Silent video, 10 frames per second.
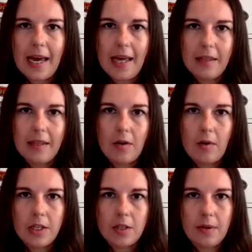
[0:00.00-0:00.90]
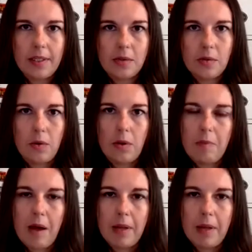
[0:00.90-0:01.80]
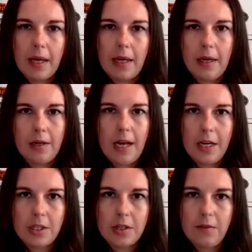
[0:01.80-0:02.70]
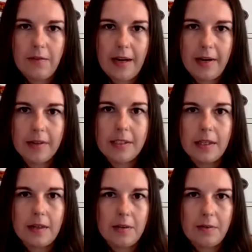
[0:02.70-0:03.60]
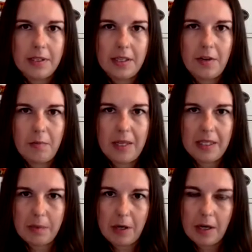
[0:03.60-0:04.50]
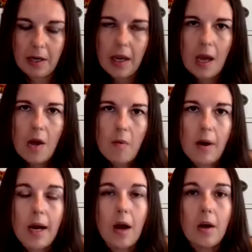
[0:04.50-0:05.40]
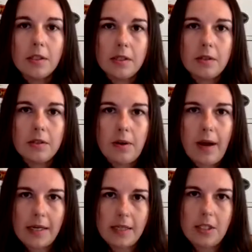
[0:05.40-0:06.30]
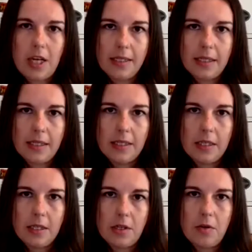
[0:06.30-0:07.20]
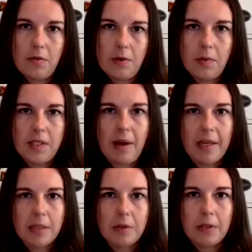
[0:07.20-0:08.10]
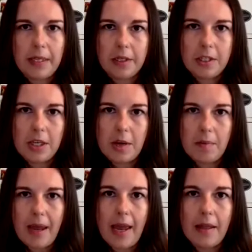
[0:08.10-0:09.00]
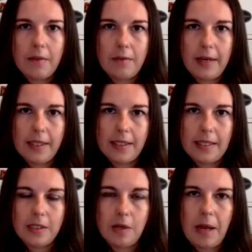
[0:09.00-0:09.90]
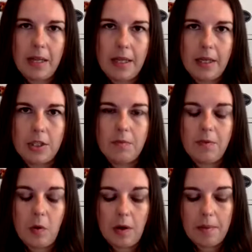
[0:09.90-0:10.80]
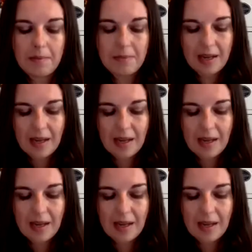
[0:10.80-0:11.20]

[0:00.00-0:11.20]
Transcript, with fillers: at the Graduate School of Public and International Affairs at the University of Pittsburgh, where I also direct the Johnson Institute for Responsible Leadership and the Frances Hesselbein Leadership Forum.